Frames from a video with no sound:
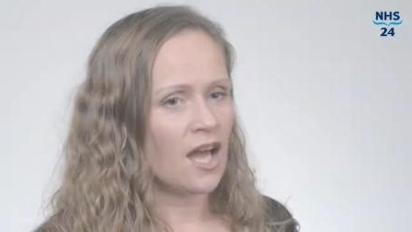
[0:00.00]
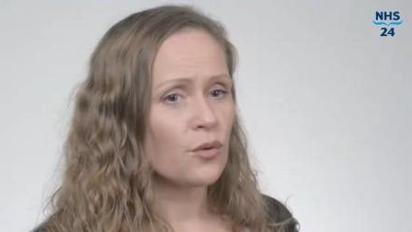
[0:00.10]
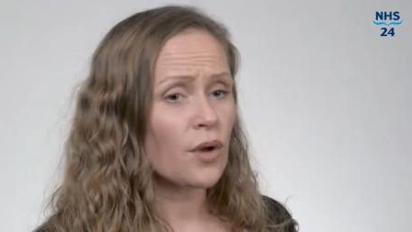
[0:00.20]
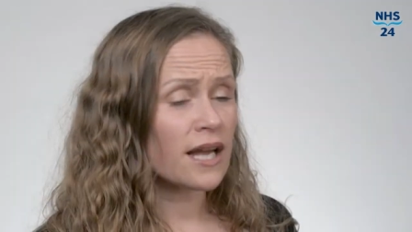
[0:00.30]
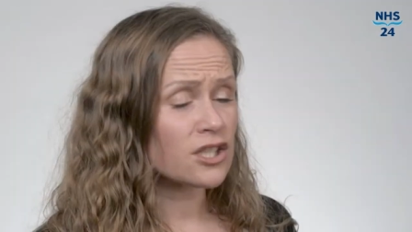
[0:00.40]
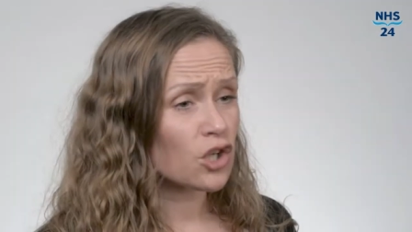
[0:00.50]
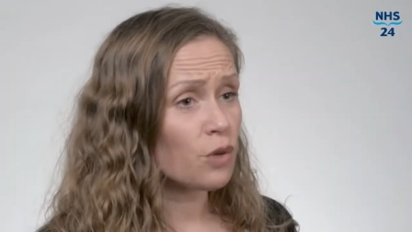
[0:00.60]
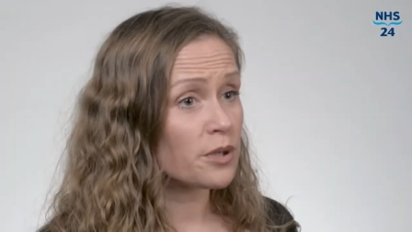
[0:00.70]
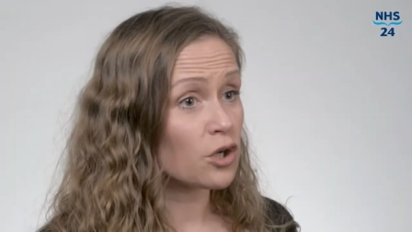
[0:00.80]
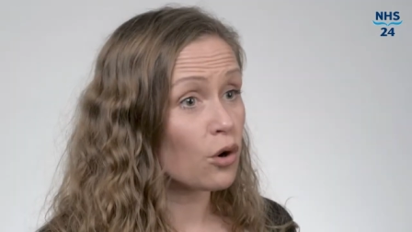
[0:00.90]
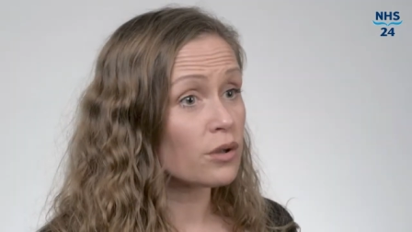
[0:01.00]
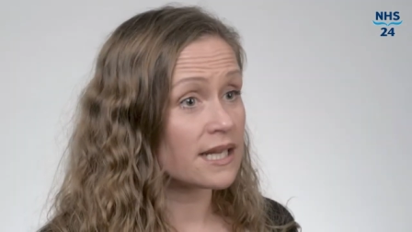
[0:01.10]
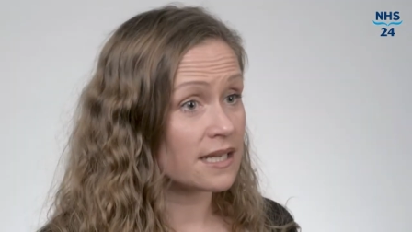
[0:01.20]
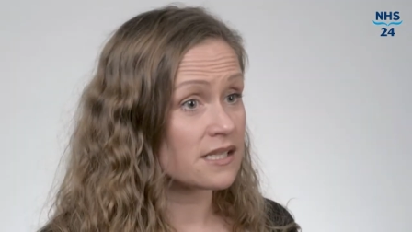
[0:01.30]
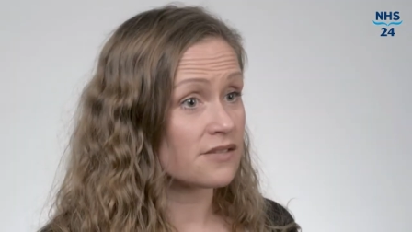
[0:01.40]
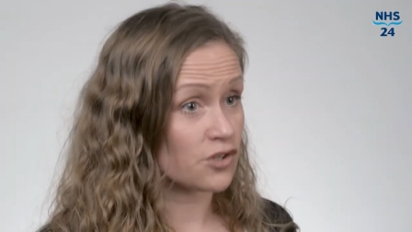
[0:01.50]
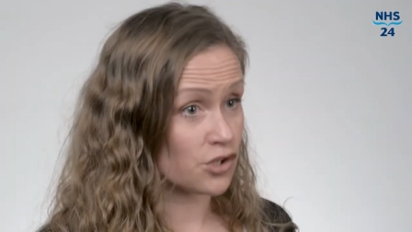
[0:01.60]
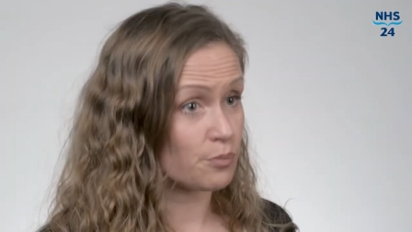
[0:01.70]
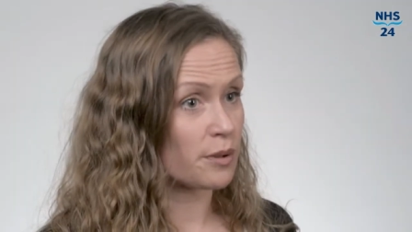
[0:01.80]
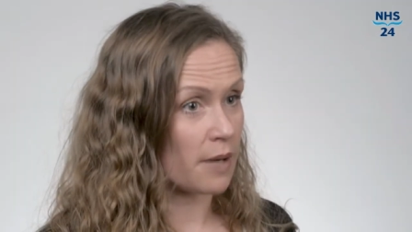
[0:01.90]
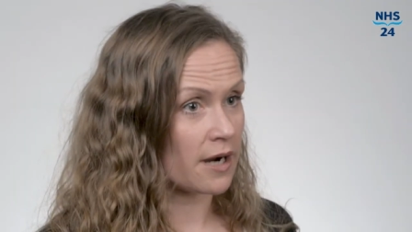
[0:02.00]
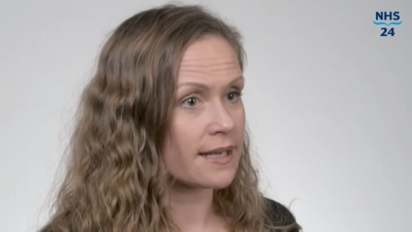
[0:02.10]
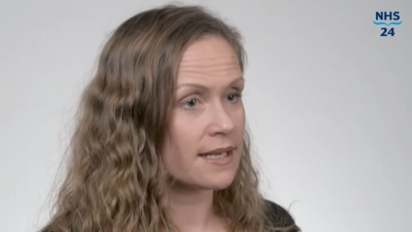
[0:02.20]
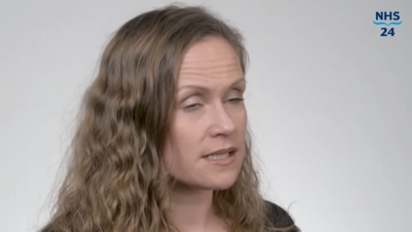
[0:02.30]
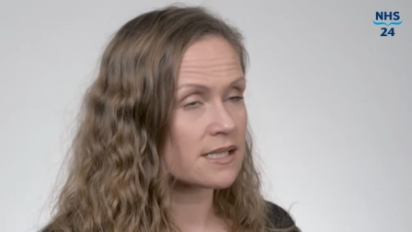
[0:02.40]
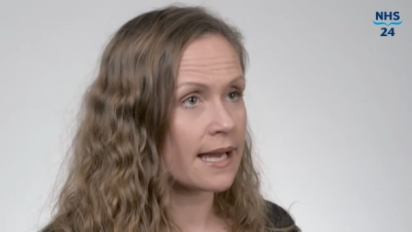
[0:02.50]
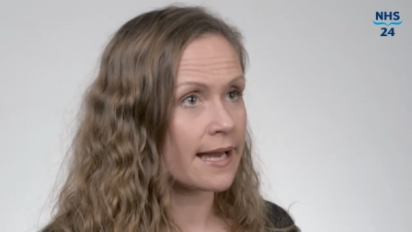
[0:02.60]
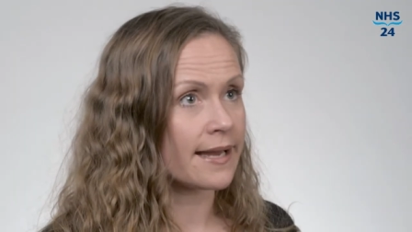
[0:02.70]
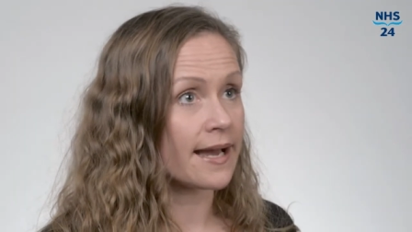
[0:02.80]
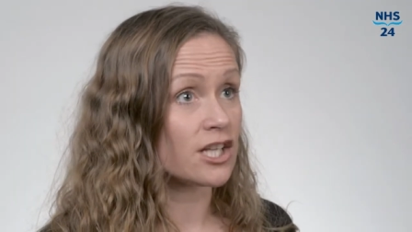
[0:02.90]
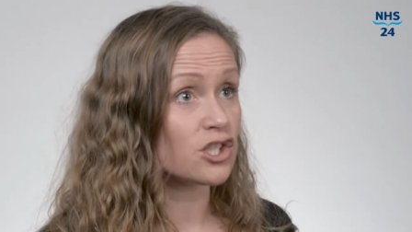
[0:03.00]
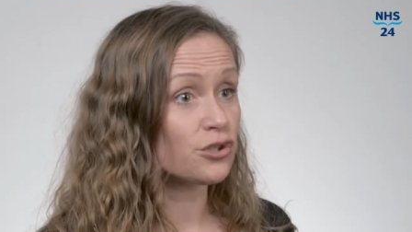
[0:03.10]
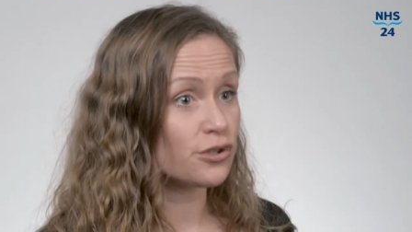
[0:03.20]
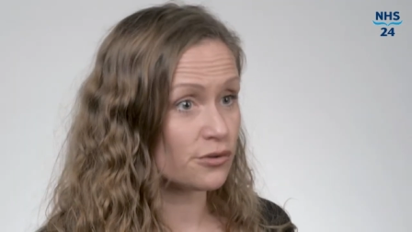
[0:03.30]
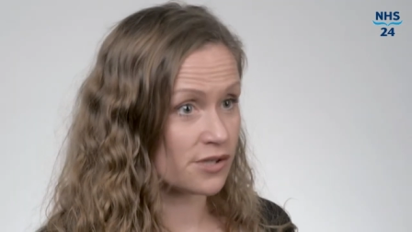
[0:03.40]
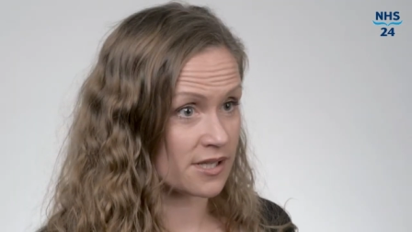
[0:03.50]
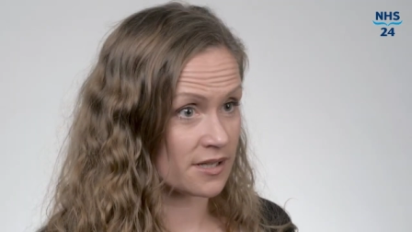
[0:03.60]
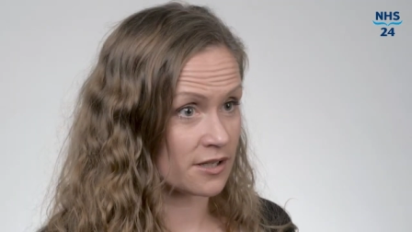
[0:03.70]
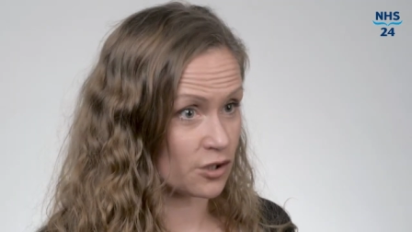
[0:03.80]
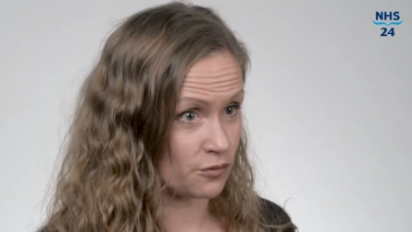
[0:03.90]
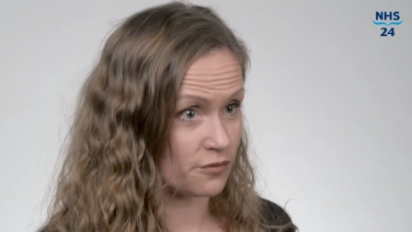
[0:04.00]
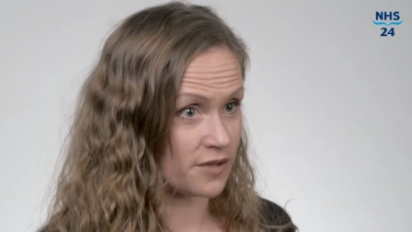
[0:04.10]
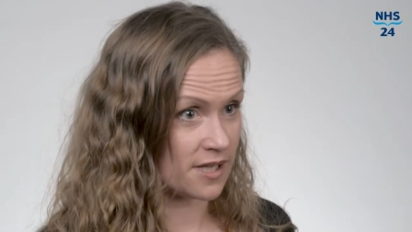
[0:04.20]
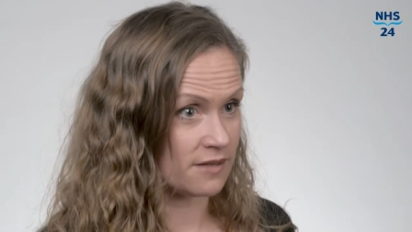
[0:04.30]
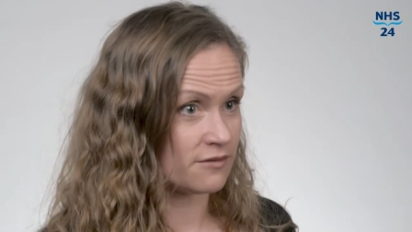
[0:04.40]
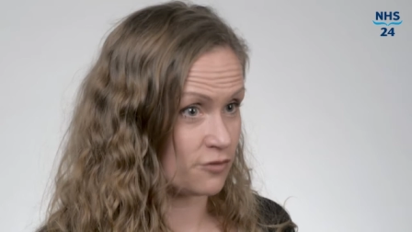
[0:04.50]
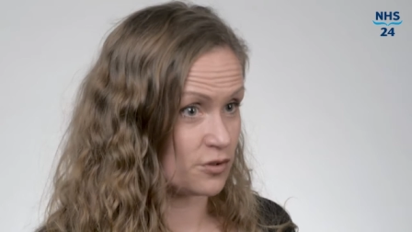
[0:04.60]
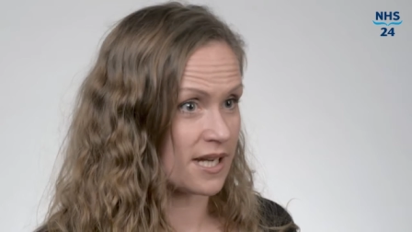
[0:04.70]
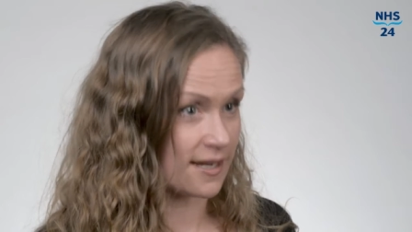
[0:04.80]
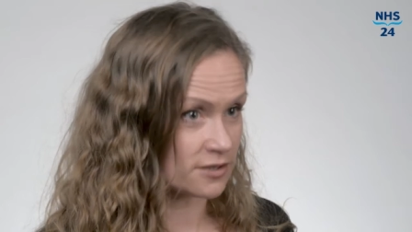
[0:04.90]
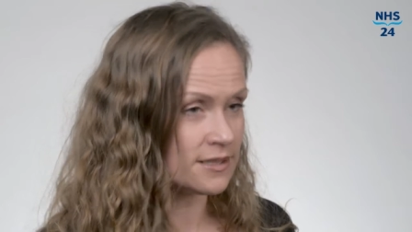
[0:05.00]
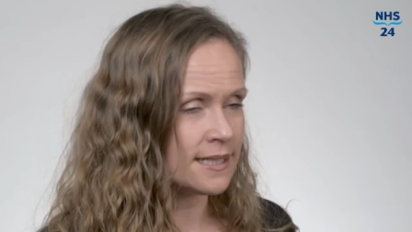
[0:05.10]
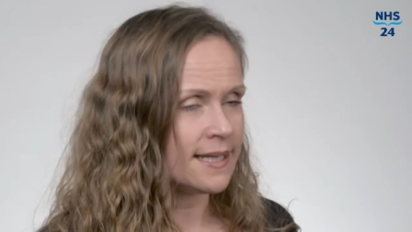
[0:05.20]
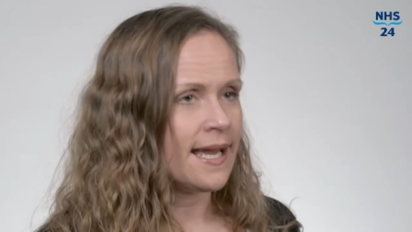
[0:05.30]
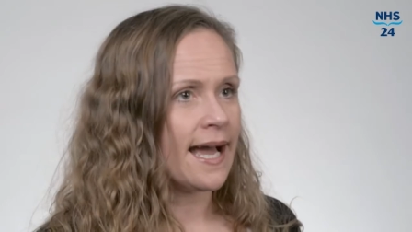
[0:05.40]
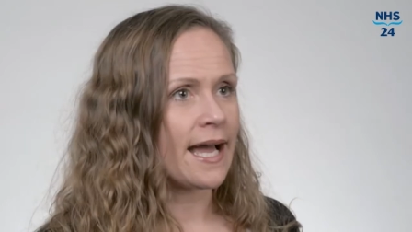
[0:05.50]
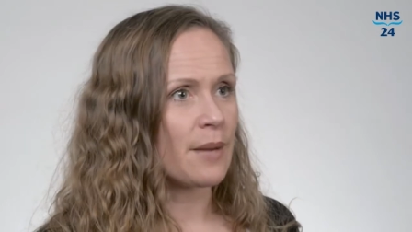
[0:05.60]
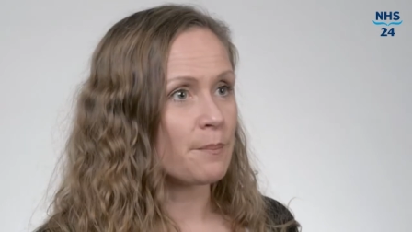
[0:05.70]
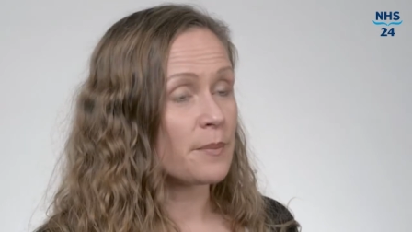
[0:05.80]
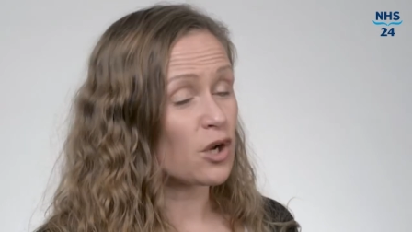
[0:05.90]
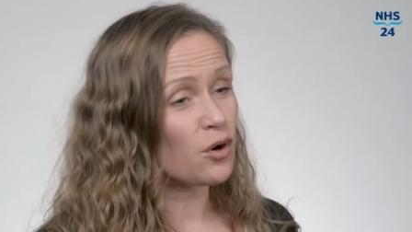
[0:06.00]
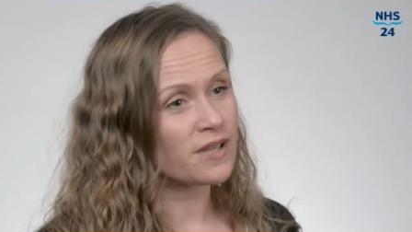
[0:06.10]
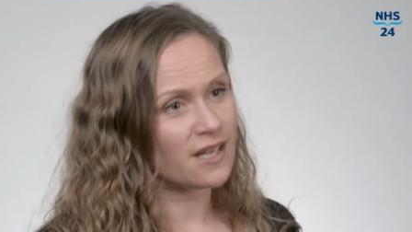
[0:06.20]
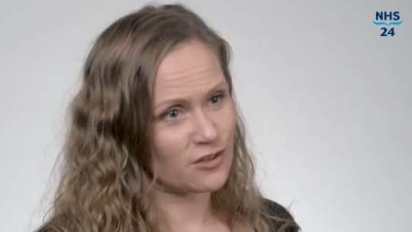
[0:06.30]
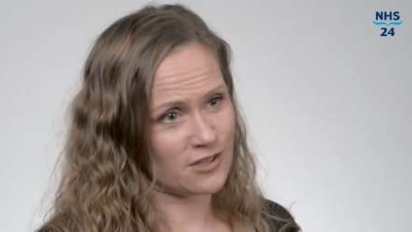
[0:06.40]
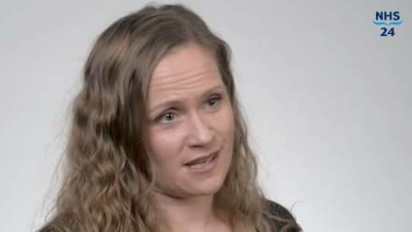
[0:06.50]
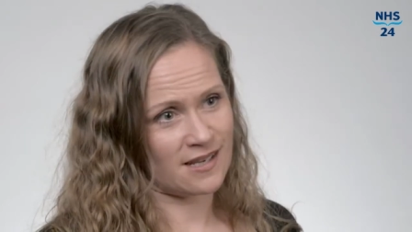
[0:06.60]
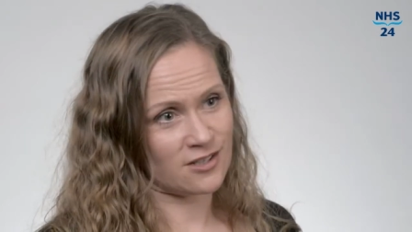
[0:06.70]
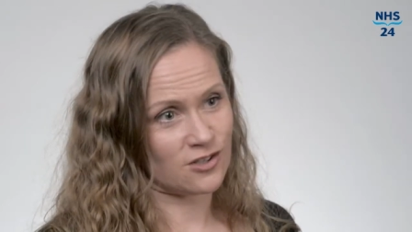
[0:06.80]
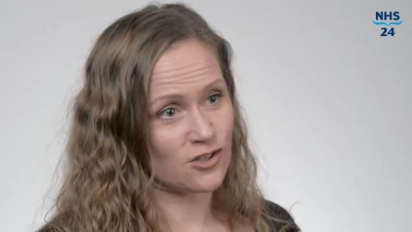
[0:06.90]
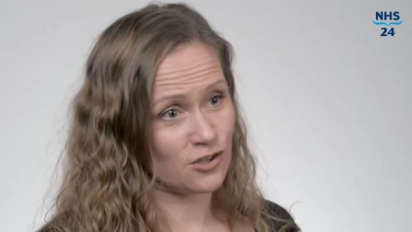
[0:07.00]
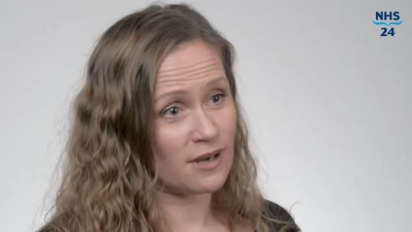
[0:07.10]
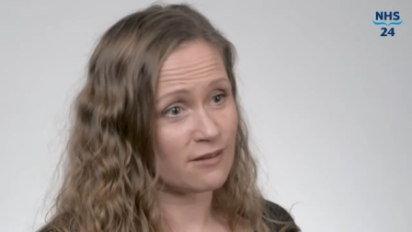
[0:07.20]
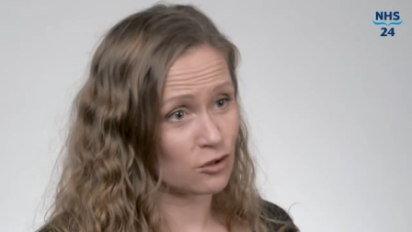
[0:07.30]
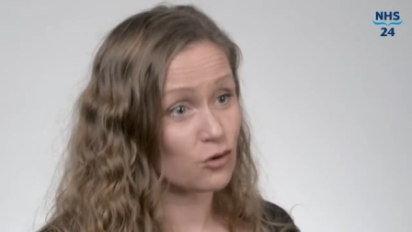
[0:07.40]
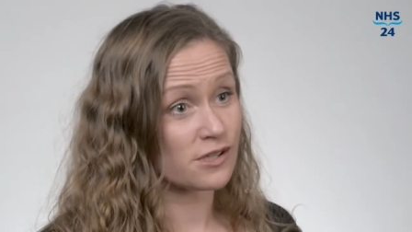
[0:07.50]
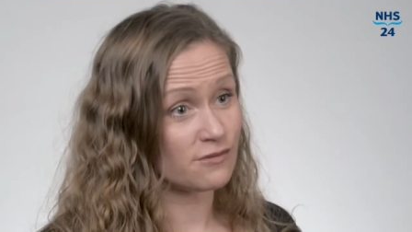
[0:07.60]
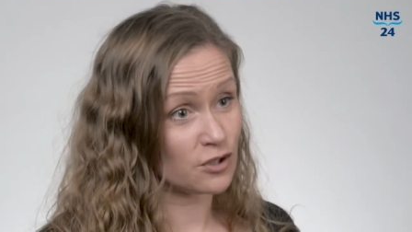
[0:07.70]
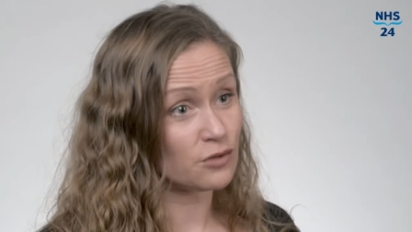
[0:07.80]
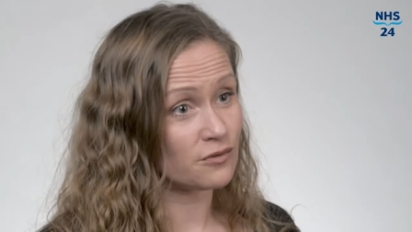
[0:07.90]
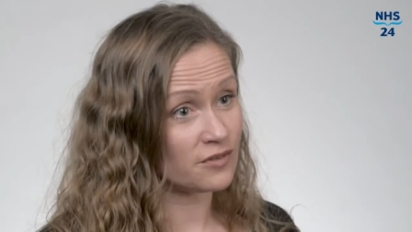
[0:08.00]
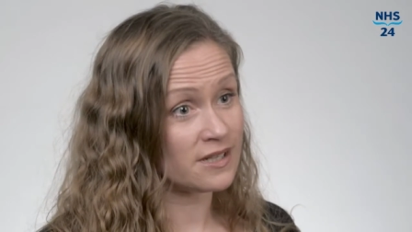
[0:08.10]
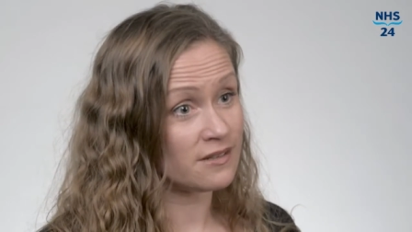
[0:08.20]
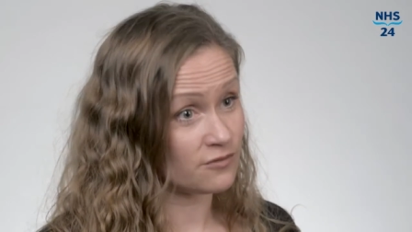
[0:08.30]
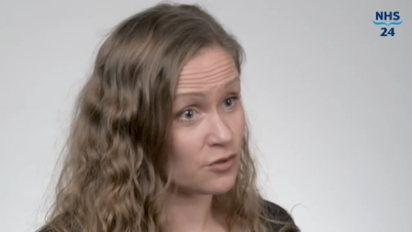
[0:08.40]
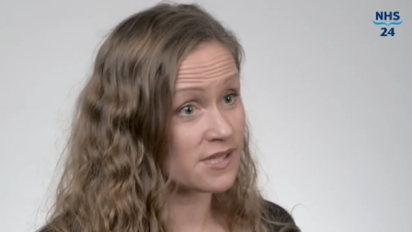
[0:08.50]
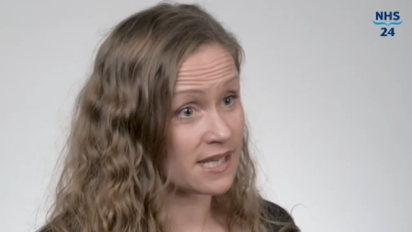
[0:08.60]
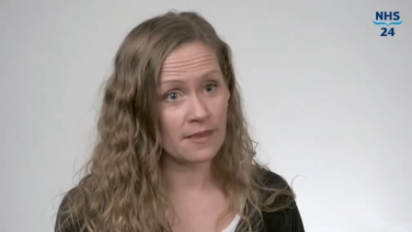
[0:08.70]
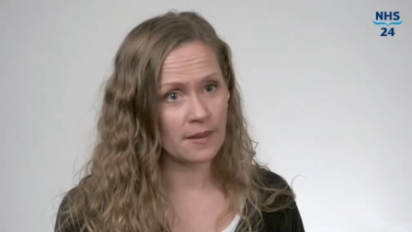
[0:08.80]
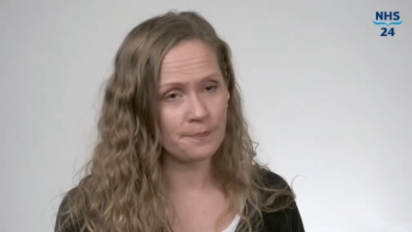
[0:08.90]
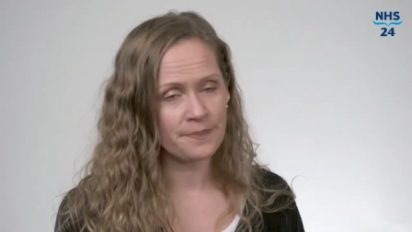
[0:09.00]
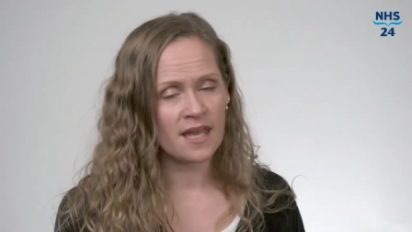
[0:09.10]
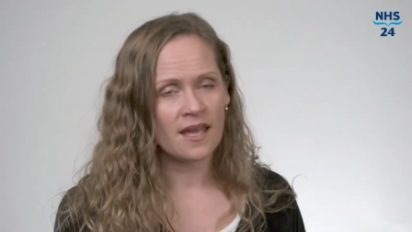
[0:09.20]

I shop in all areas of the supermarket. I do use the gluten-free food aisle, but all the other sections do have lots of gluten-free foods in them.